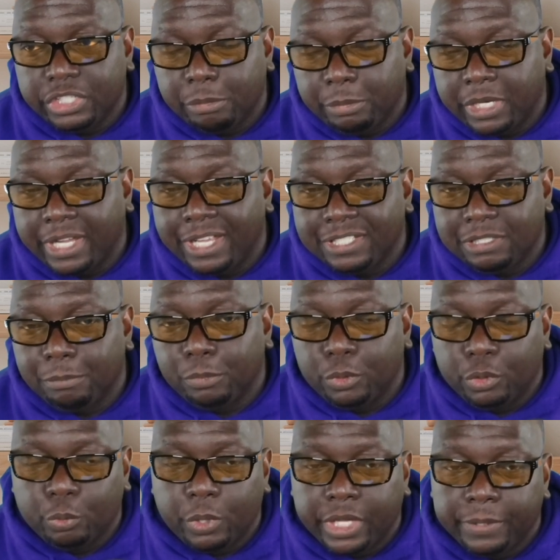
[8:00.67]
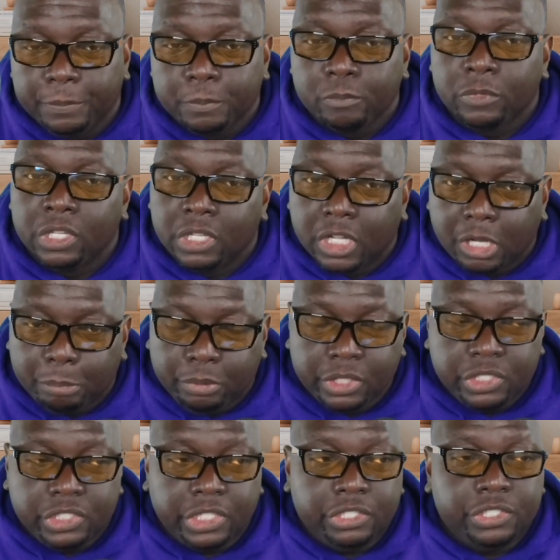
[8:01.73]
yet, but I got something on the way. I
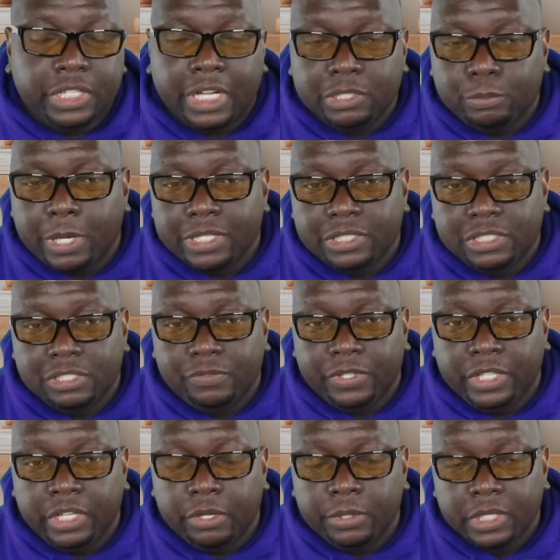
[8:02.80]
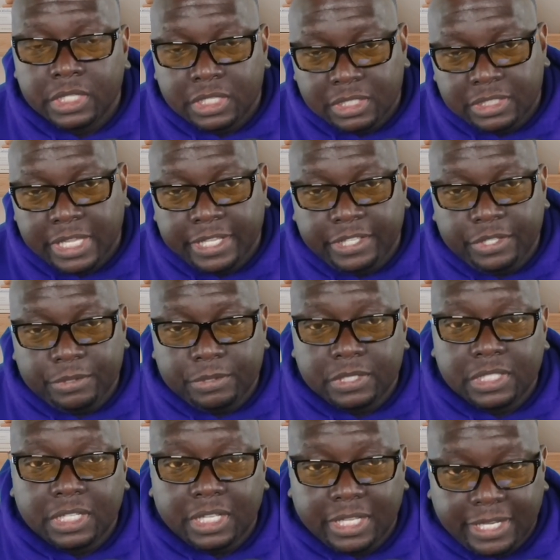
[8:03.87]
appreciate you guys watching this video. Thank you,
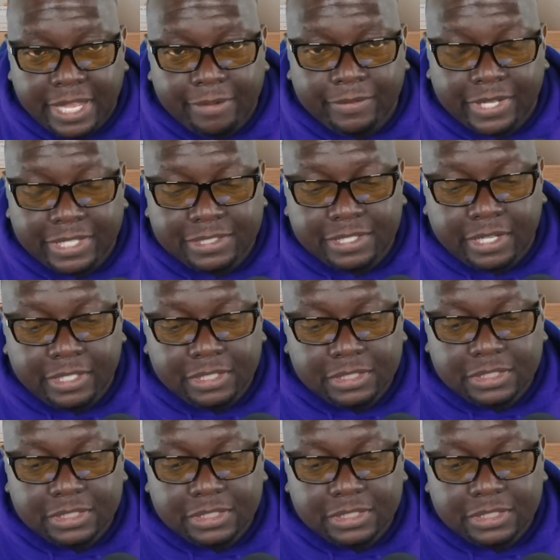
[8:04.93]
and have a nice day.